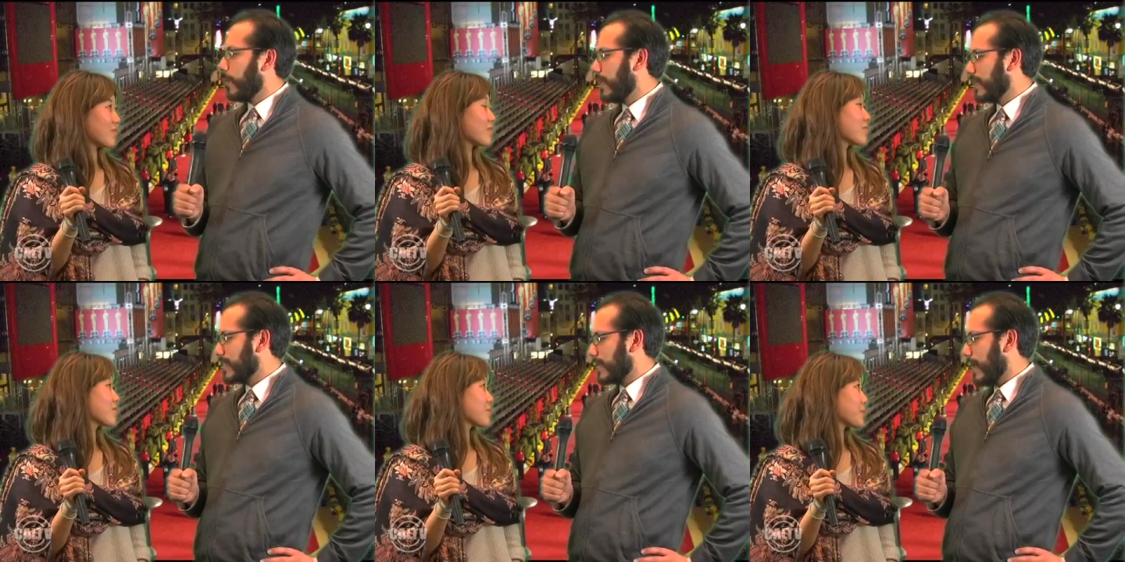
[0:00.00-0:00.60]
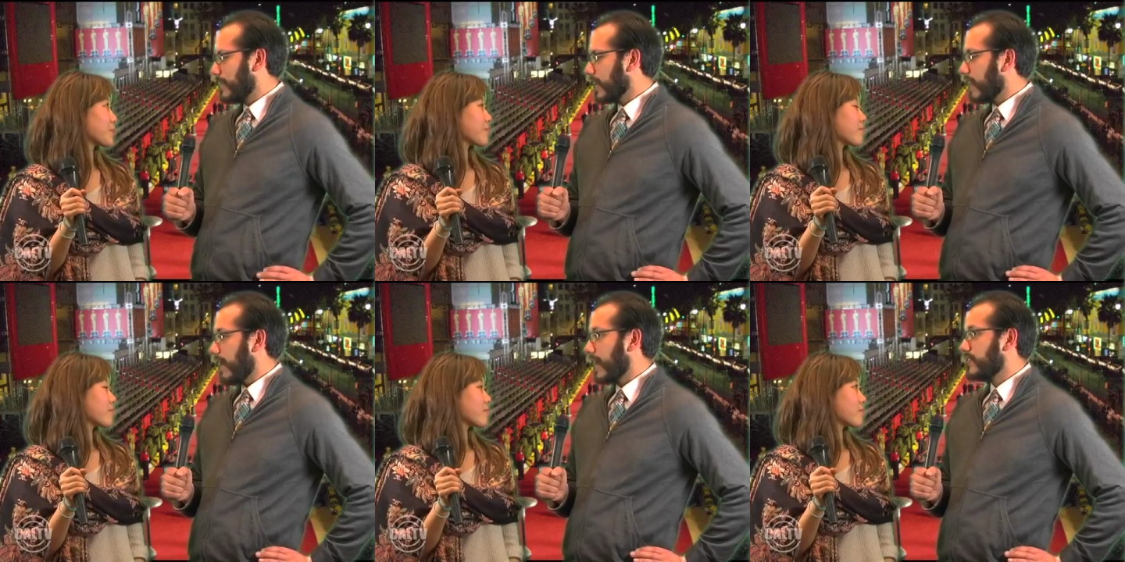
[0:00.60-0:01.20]
Speaker 1: Well, Lisa, I think
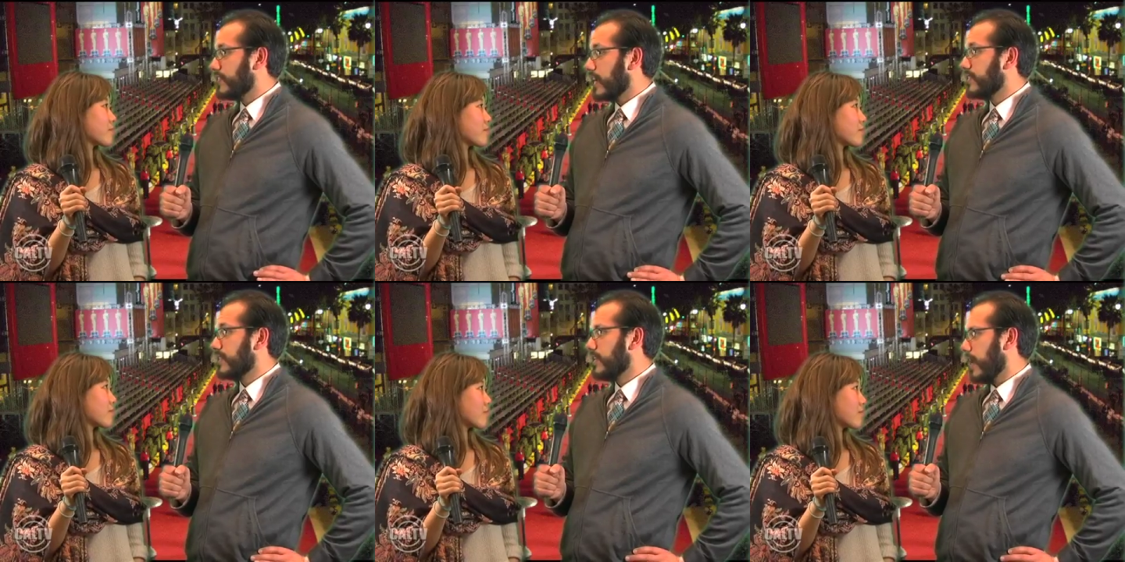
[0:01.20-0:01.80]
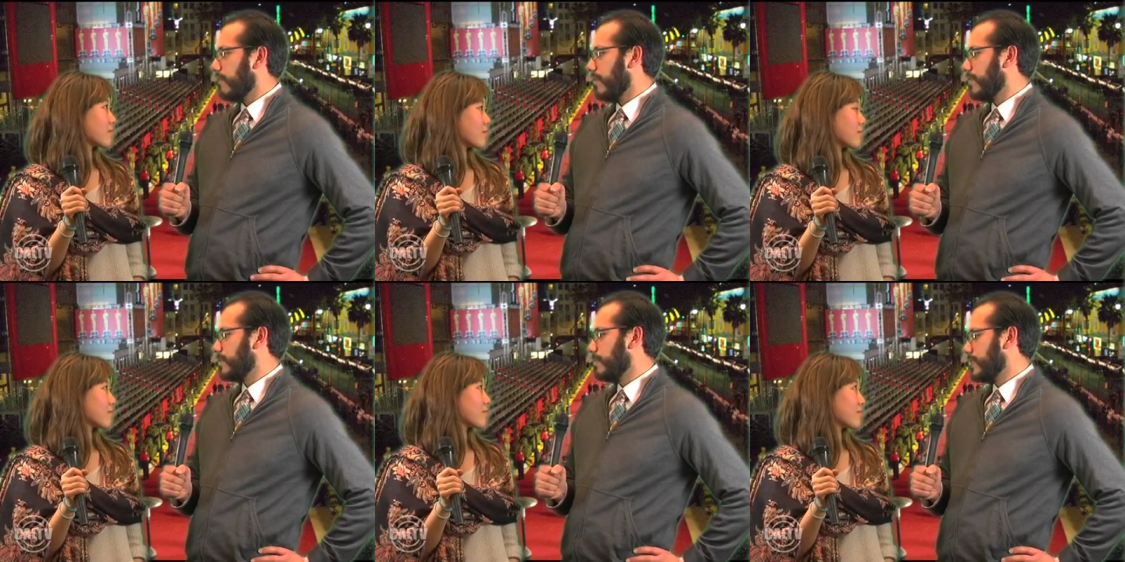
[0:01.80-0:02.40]
I've had just enough of
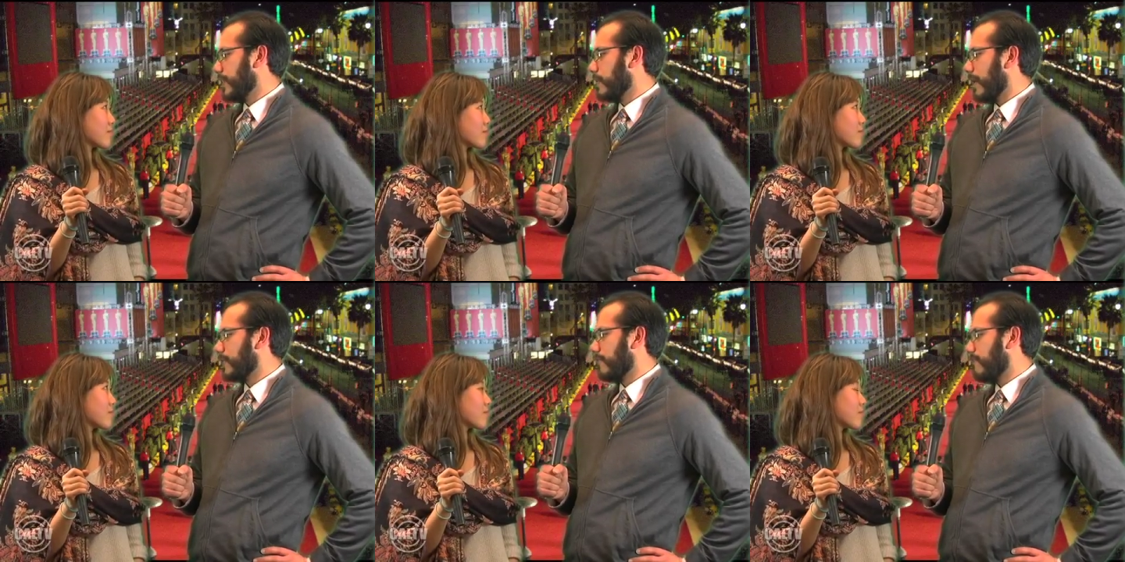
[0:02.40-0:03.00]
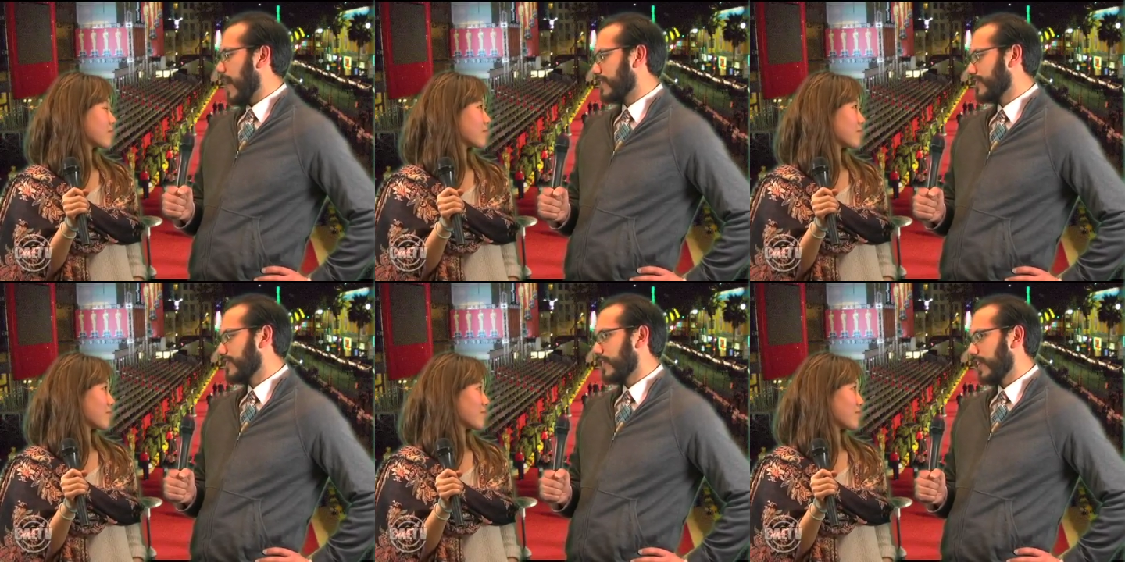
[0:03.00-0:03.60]
this bitching about the
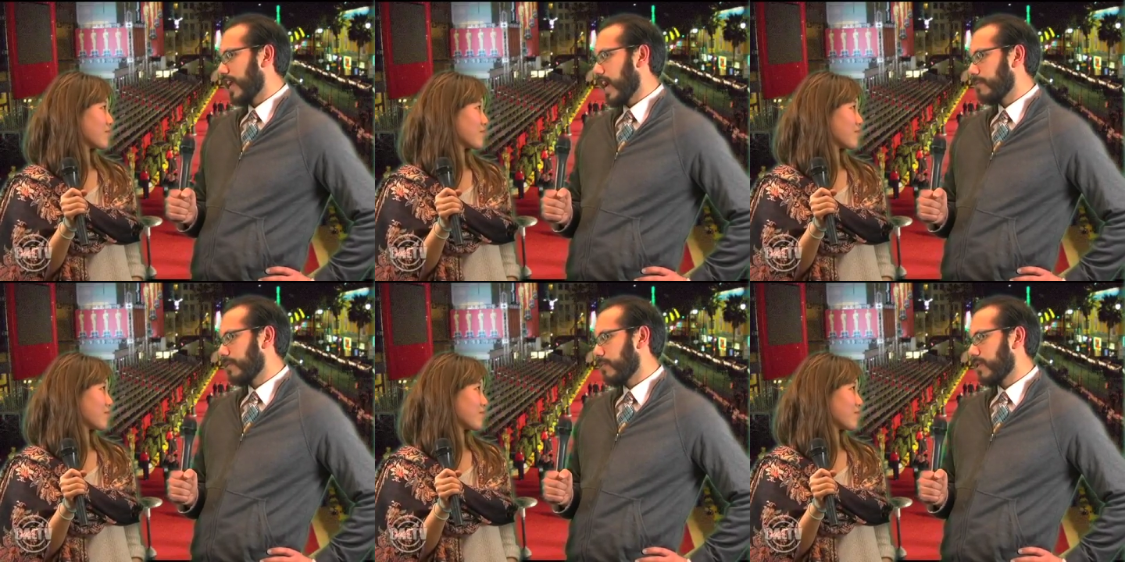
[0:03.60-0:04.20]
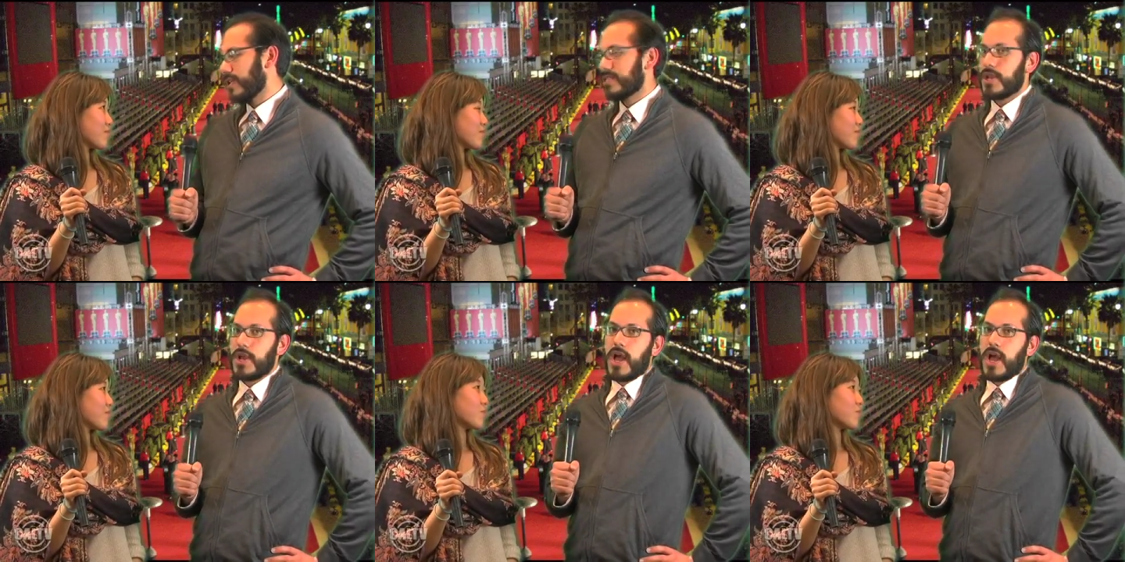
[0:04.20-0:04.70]
fashions at the Academy Awards.